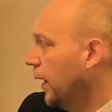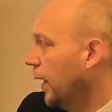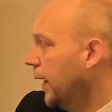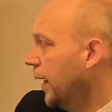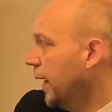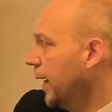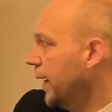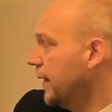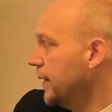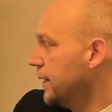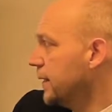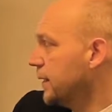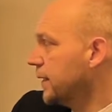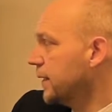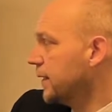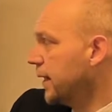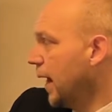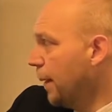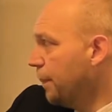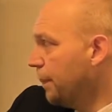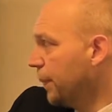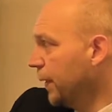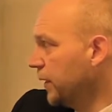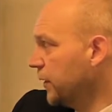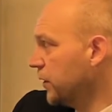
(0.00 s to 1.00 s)
It is a
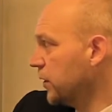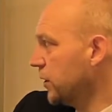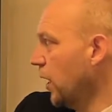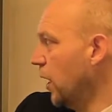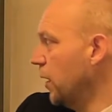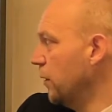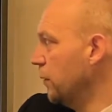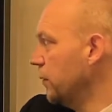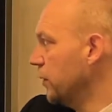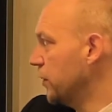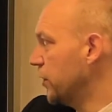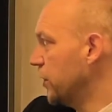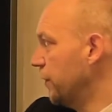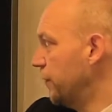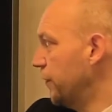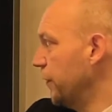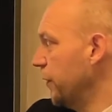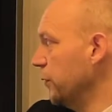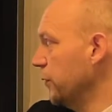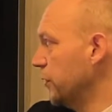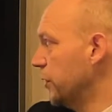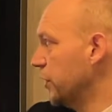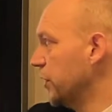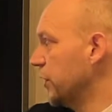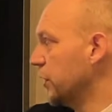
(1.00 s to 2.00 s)
stepping stone to
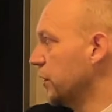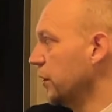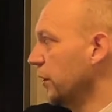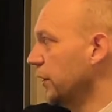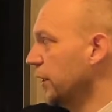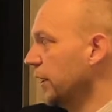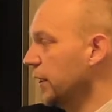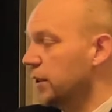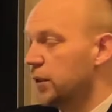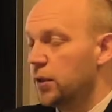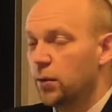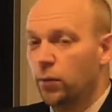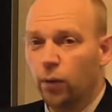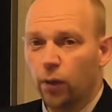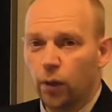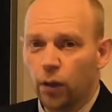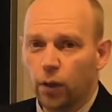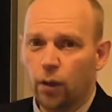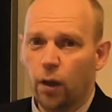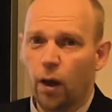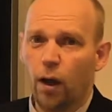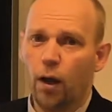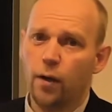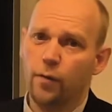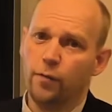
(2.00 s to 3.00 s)
future study. So a
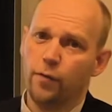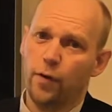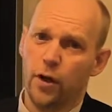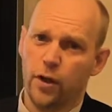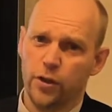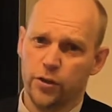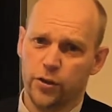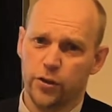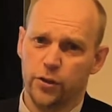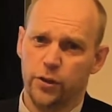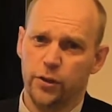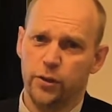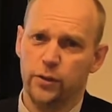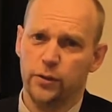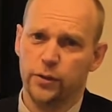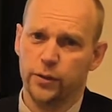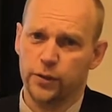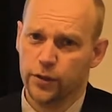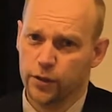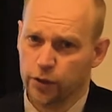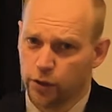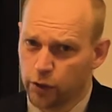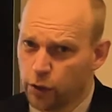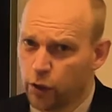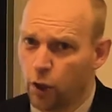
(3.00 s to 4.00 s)
lot of our
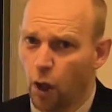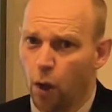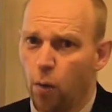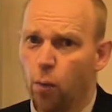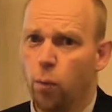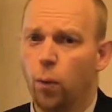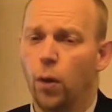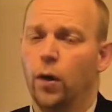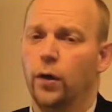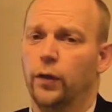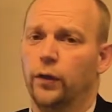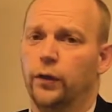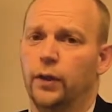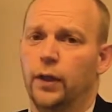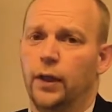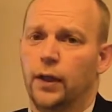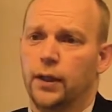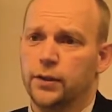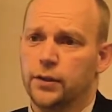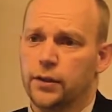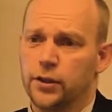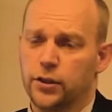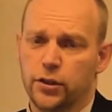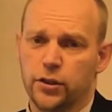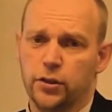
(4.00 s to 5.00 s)
students go on
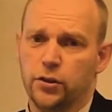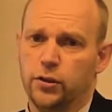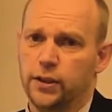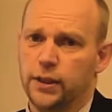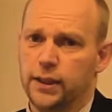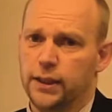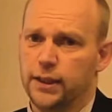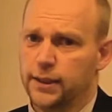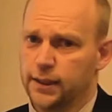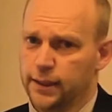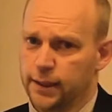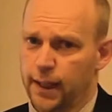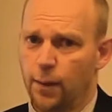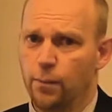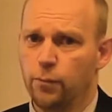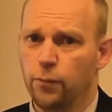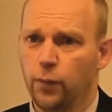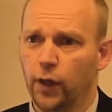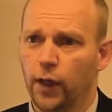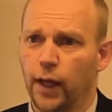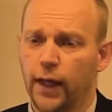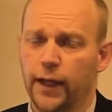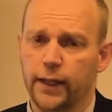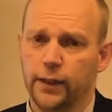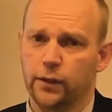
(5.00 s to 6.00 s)
to study
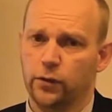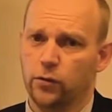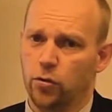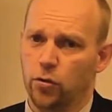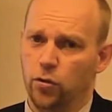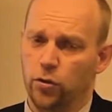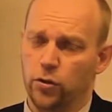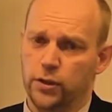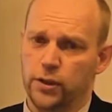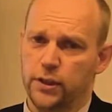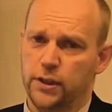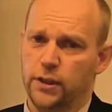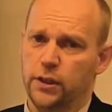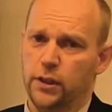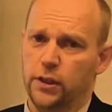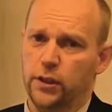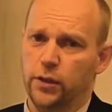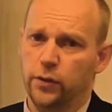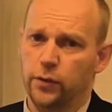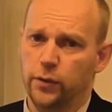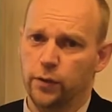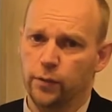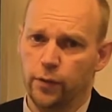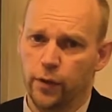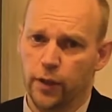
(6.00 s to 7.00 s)
STEM-related courses at
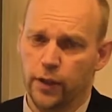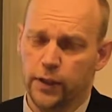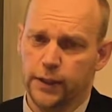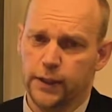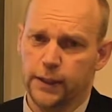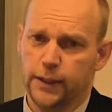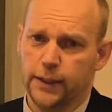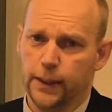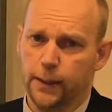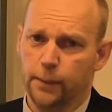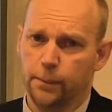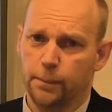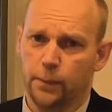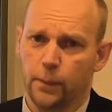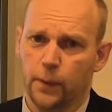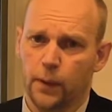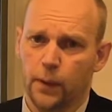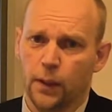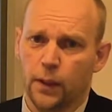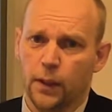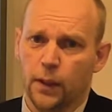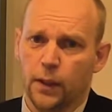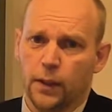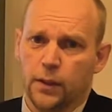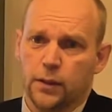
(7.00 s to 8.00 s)
university.
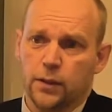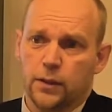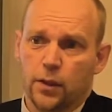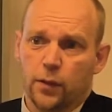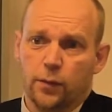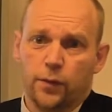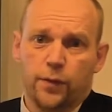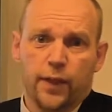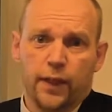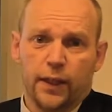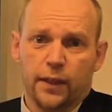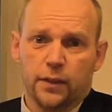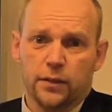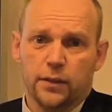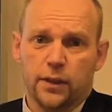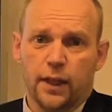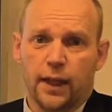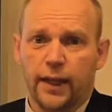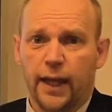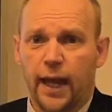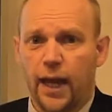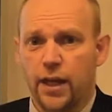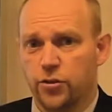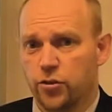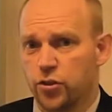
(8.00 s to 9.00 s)
So things like
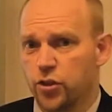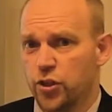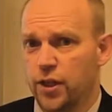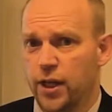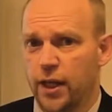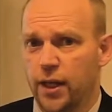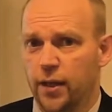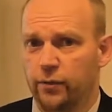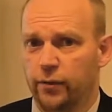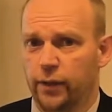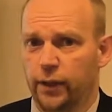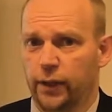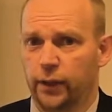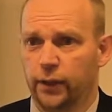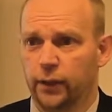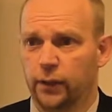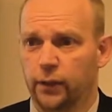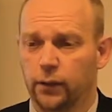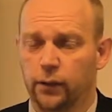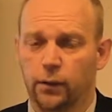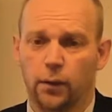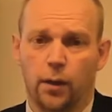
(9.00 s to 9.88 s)
engineering,